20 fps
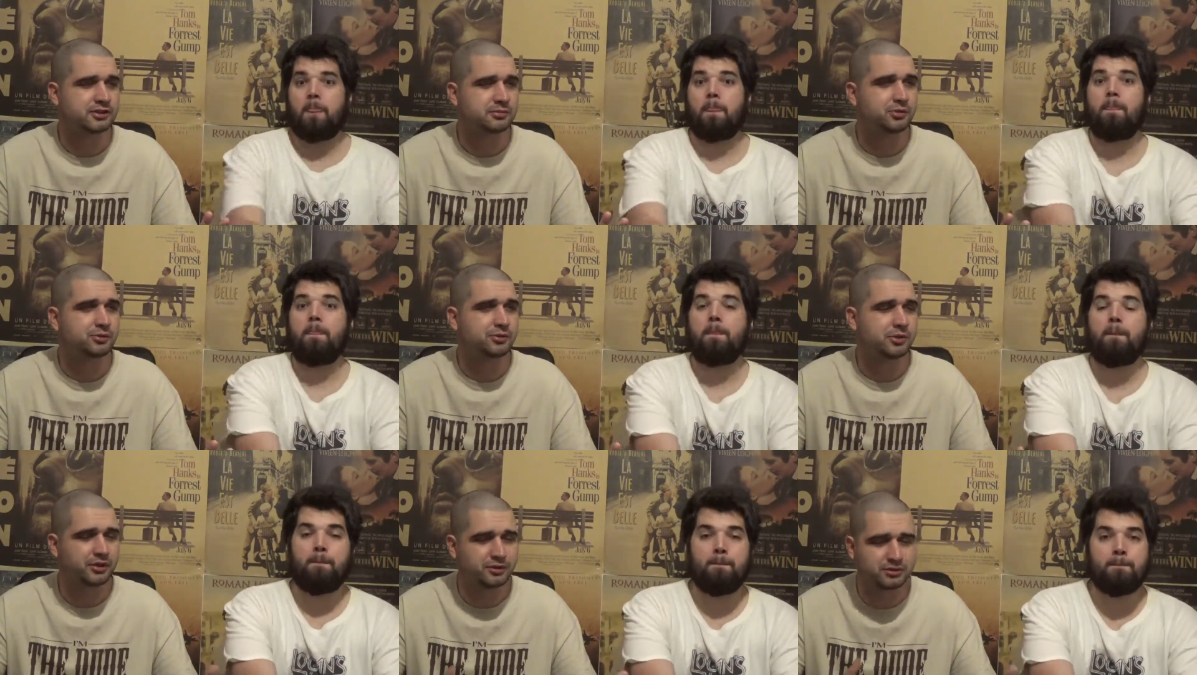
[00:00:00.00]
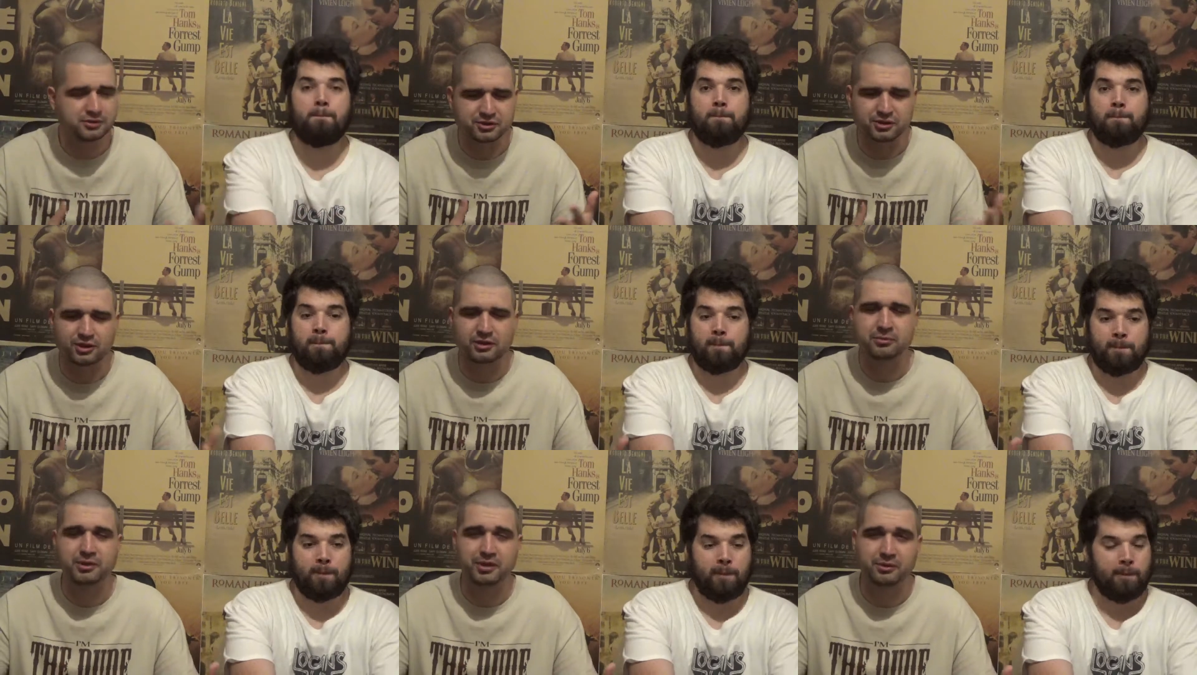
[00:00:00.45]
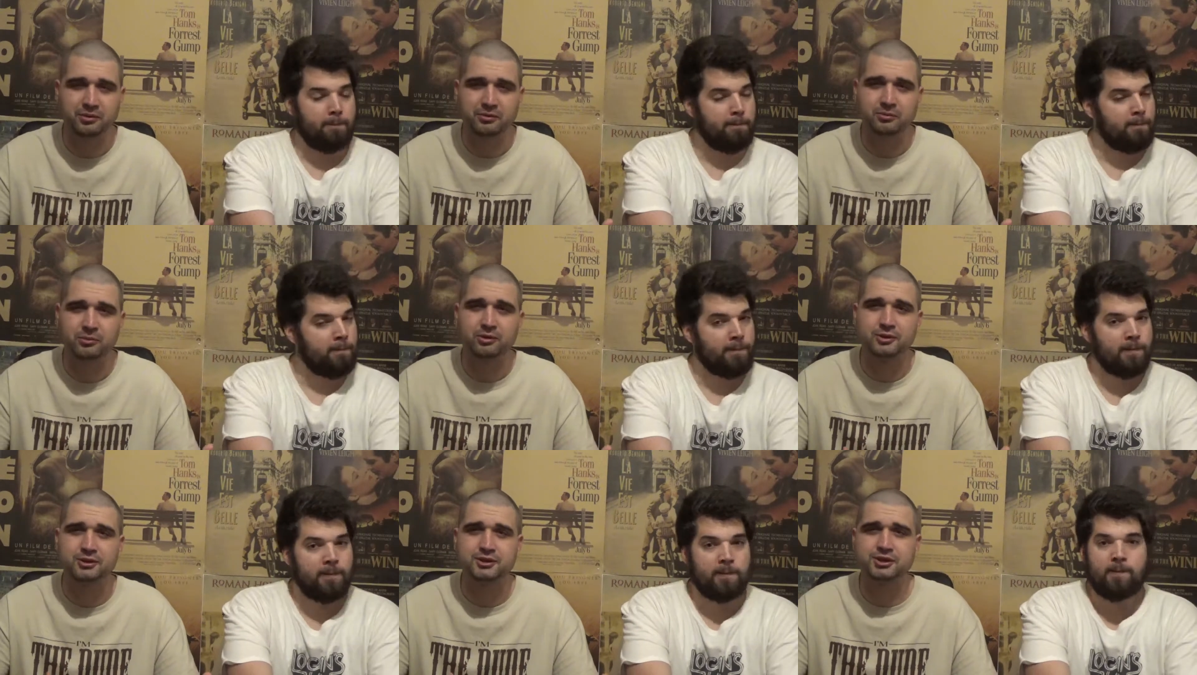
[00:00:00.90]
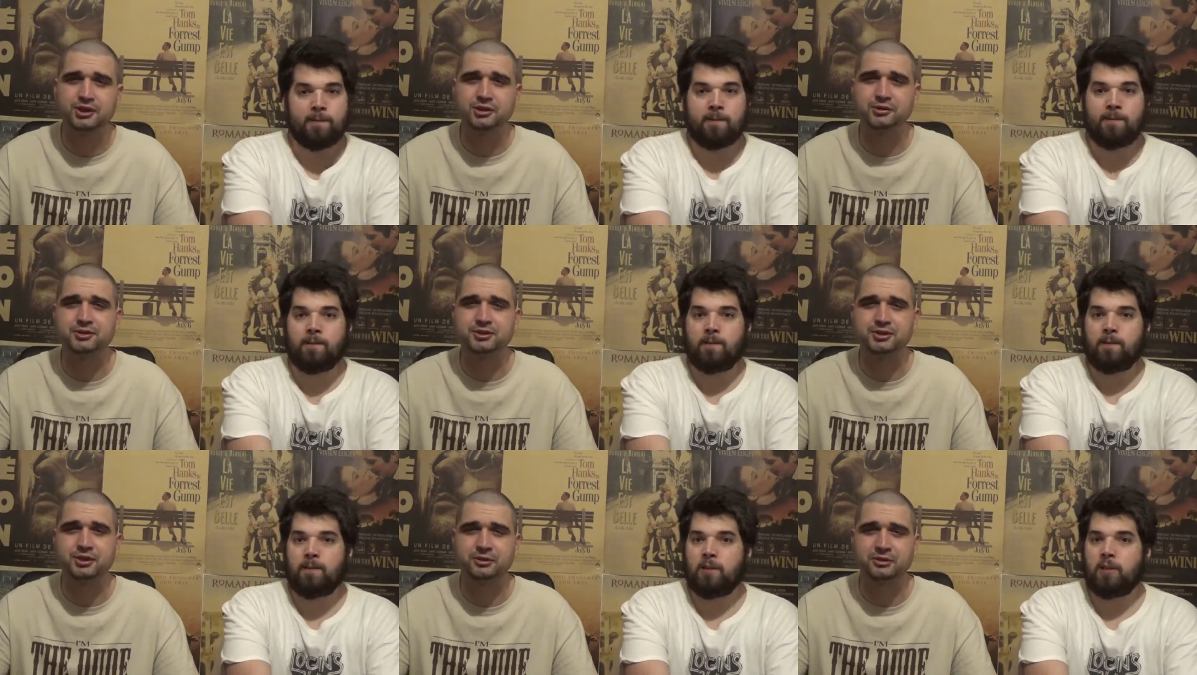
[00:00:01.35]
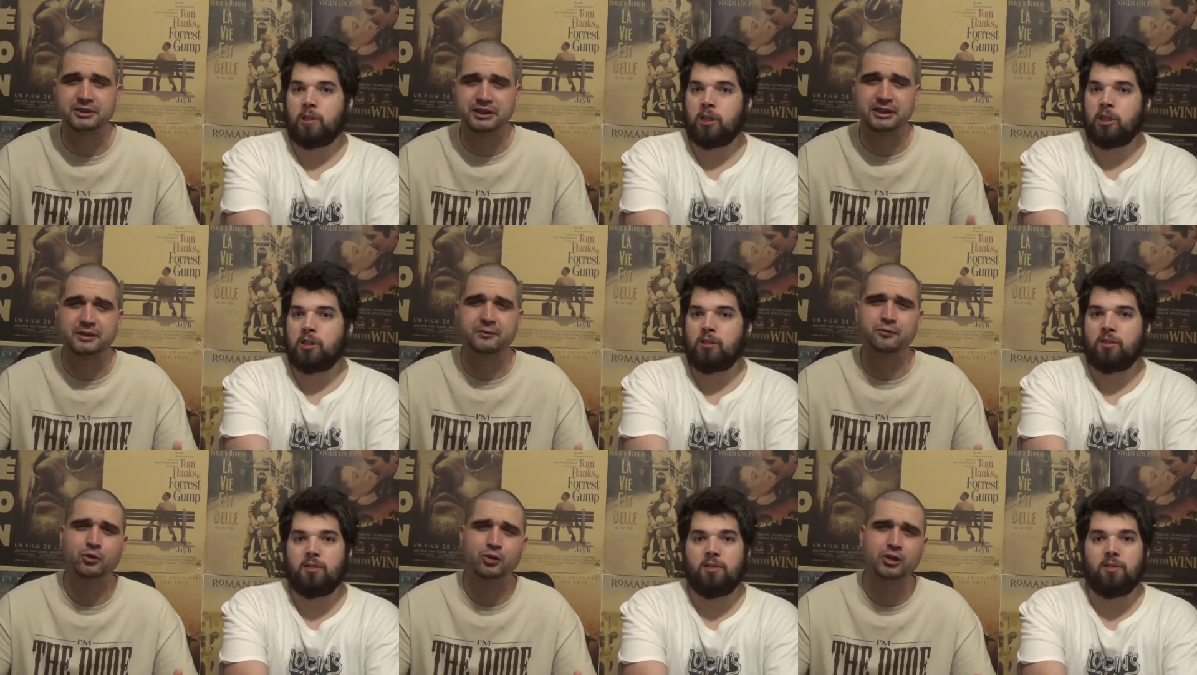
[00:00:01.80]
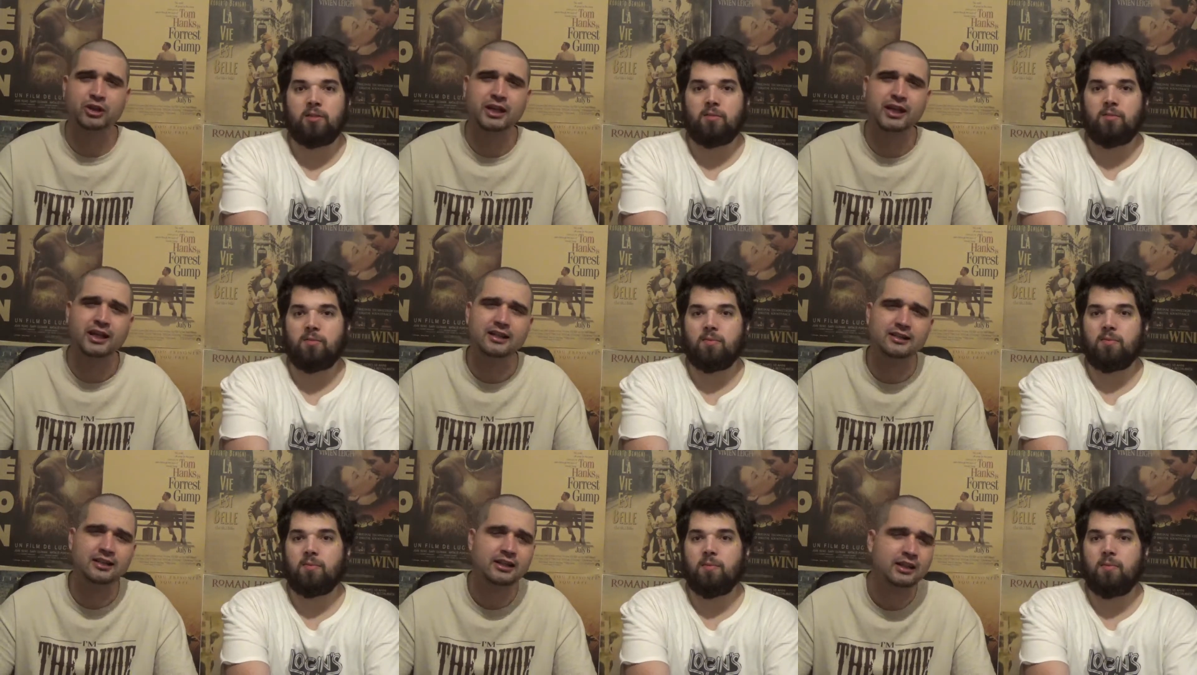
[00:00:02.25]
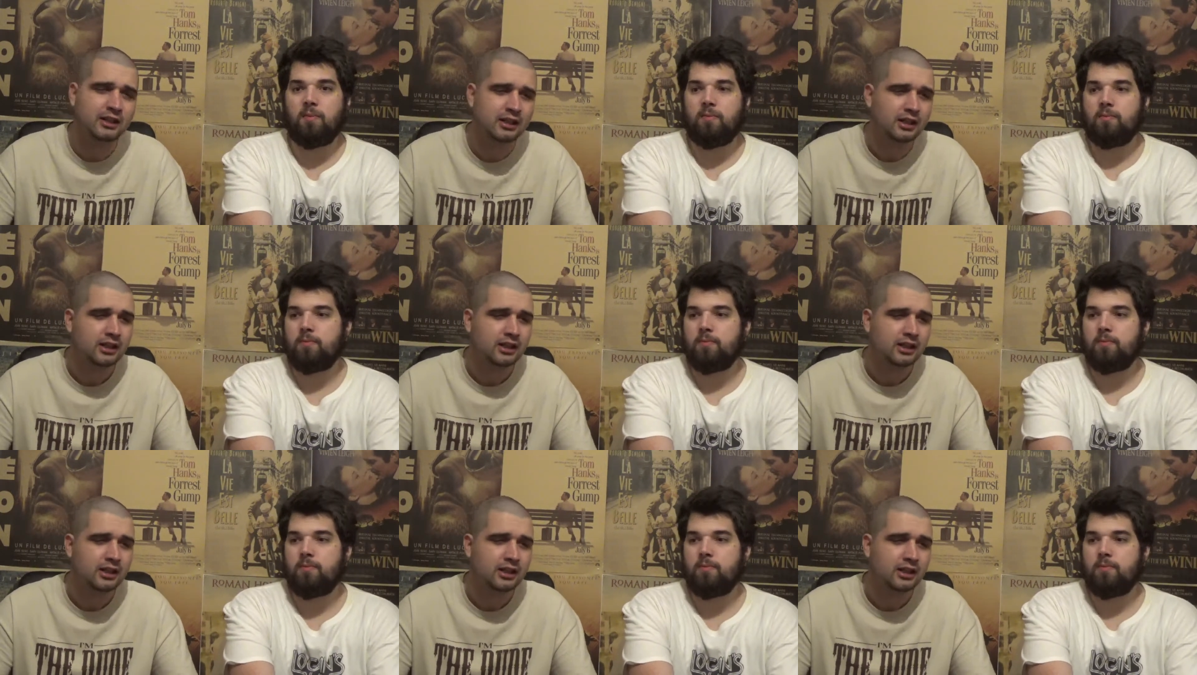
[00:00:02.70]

Speaker 1: movie. You sold me even more so. So thank you for that.